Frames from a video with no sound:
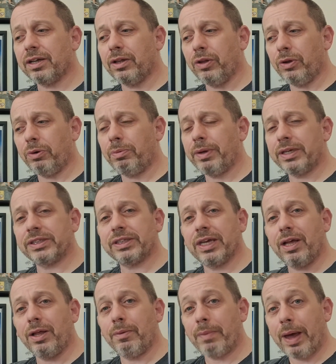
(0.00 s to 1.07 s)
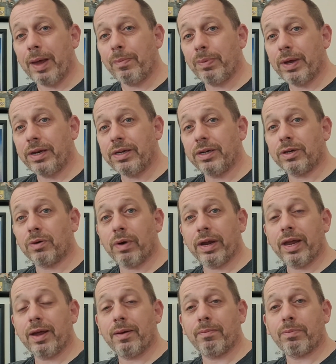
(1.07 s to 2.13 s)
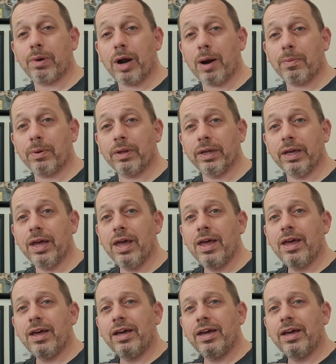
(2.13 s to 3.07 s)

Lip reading: a little bit of skill, in my opinion, to write him properly.